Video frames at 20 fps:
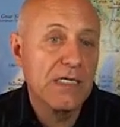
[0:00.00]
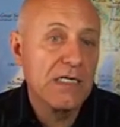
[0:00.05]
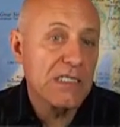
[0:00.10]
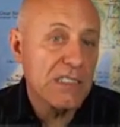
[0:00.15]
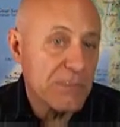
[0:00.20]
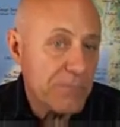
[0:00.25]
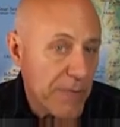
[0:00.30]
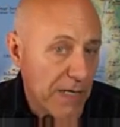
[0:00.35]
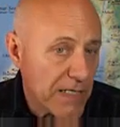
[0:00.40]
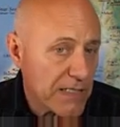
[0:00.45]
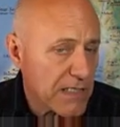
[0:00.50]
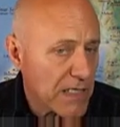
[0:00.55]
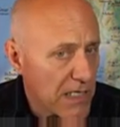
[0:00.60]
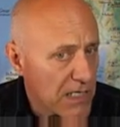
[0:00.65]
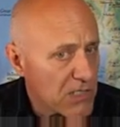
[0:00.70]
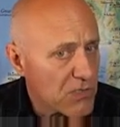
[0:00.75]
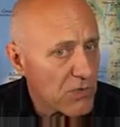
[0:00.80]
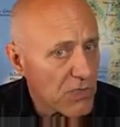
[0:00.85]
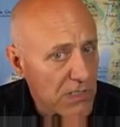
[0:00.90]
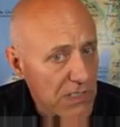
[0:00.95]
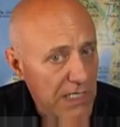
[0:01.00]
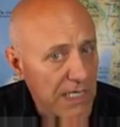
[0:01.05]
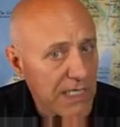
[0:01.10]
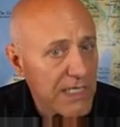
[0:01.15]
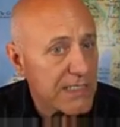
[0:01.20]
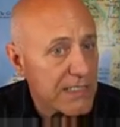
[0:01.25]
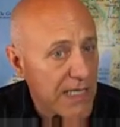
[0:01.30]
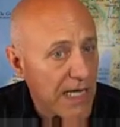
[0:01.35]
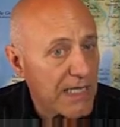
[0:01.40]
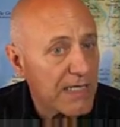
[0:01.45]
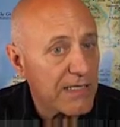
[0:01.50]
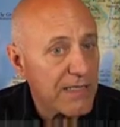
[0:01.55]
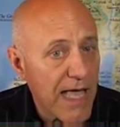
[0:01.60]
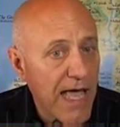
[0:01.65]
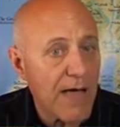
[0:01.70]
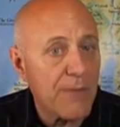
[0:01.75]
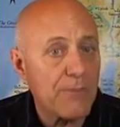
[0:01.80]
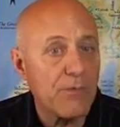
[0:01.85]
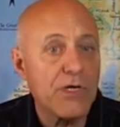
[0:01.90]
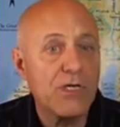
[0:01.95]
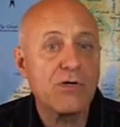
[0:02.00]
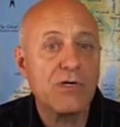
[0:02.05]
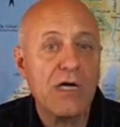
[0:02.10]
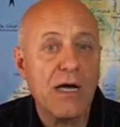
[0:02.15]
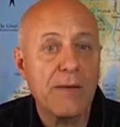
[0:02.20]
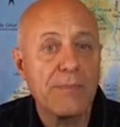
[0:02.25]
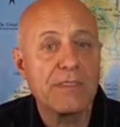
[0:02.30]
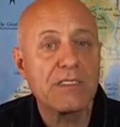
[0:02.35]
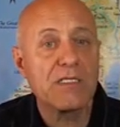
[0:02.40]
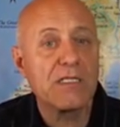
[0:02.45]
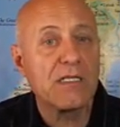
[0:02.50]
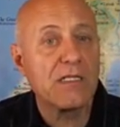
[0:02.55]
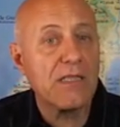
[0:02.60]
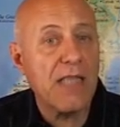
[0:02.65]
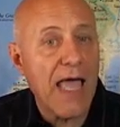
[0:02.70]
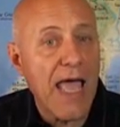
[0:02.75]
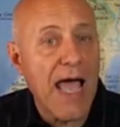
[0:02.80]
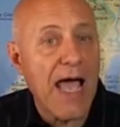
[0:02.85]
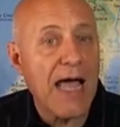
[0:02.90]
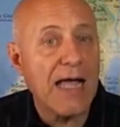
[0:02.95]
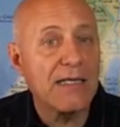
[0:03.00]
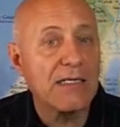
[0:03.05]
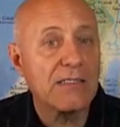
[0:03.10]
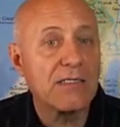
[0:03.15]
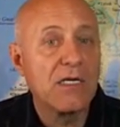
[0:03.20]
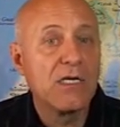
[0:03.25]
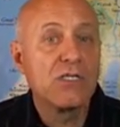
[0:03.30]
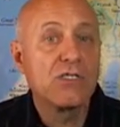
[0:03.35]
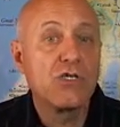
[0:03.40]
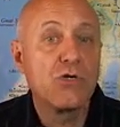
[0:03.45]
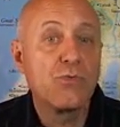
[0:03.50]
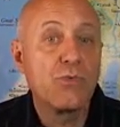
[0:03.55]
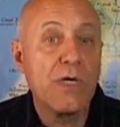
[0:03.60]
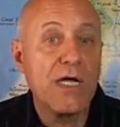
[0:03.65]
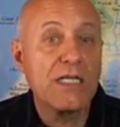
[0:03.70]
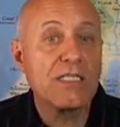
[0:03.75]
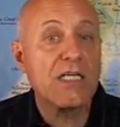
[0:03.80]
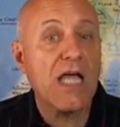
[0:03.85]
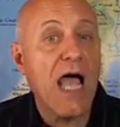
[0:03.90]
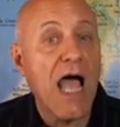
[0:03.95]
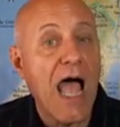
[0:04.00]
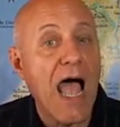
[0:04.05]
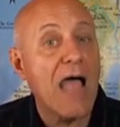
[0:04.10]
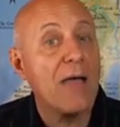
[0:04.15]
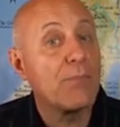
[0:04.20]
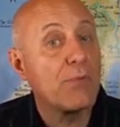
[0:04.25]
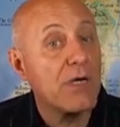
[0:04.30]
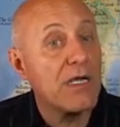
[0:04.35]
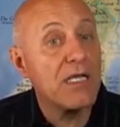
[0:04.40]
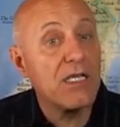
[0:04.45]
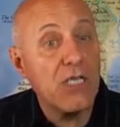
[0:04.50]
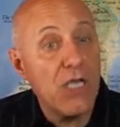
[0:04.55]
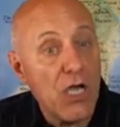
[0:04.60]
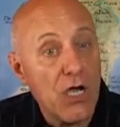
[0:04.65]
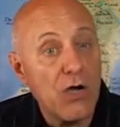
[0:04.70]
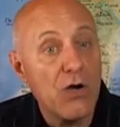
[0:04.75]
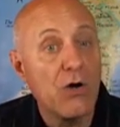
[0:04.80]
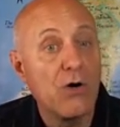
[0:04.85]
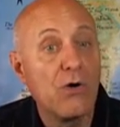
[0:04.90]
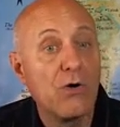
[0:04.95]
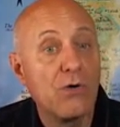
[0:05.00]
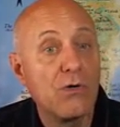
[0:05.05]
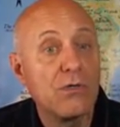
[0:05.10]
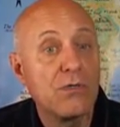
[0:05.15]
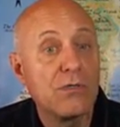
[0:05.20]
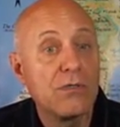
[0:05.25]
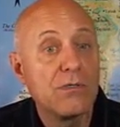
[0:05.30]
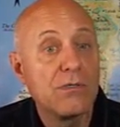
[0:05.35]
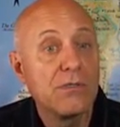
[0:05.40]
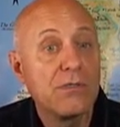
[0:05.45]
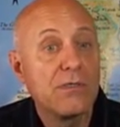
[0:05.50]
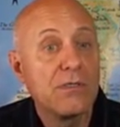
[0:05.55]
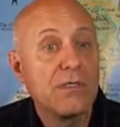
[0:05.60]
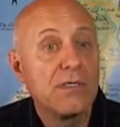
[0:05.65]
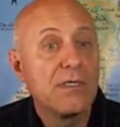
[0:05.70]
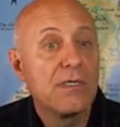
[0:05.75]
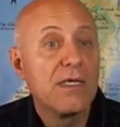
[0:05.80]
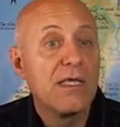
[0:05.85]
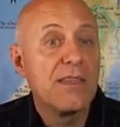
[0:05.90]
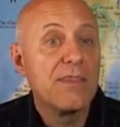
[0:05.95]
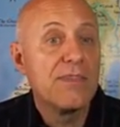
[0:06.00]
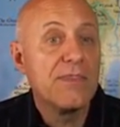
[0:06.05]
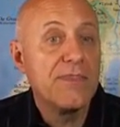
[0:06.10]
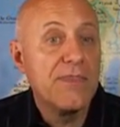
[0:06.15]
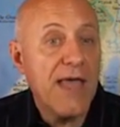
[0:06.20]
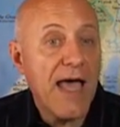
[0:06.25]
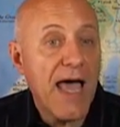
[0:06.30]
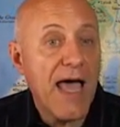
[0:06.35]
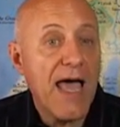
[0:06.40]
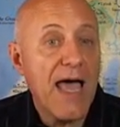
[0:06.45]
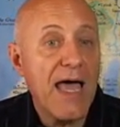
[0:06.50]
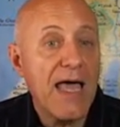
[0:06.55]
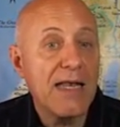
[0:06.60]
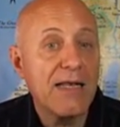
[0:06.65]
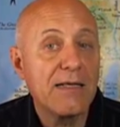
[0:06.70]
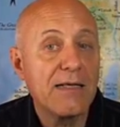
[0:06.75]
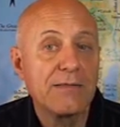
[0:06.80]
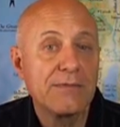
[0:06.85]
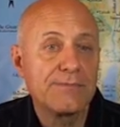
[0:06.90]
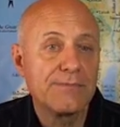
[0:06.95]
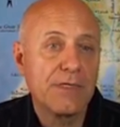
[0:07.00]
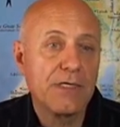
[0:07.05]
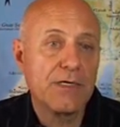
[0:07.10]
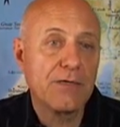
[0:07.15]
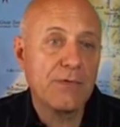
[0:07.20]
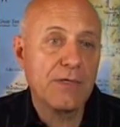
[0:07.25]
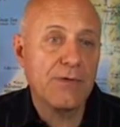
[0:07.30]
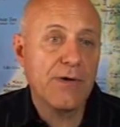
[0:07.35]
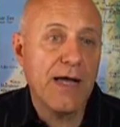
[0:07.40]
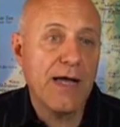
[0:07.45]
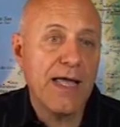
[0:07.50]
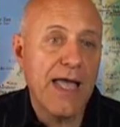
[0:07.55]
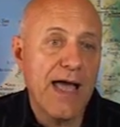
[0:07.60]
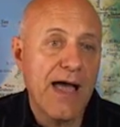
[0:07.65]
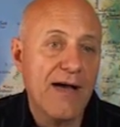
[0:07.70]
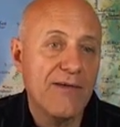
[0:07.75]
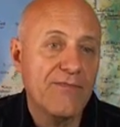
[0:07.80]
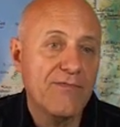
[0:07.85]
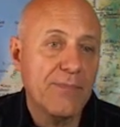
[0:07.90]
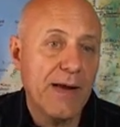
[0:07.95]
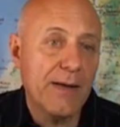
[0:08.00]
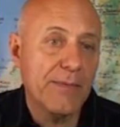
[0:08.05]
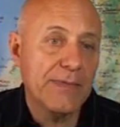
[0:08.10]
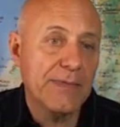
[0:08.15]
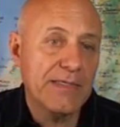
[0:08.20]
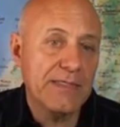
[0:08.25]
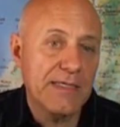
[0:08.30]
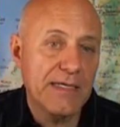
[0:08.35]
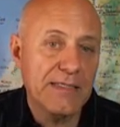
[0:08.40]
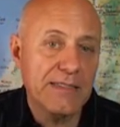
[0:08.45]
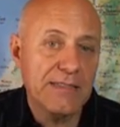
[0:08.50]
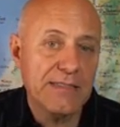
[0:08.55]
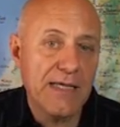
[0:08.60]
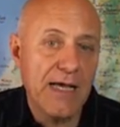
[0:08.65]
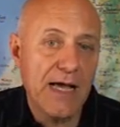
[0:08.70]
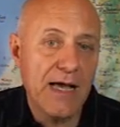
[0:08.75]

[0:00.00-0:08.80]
Speak to Israel's seed and say to them, when you come into the land to which I bring you, then, here, what do I have? Probably says,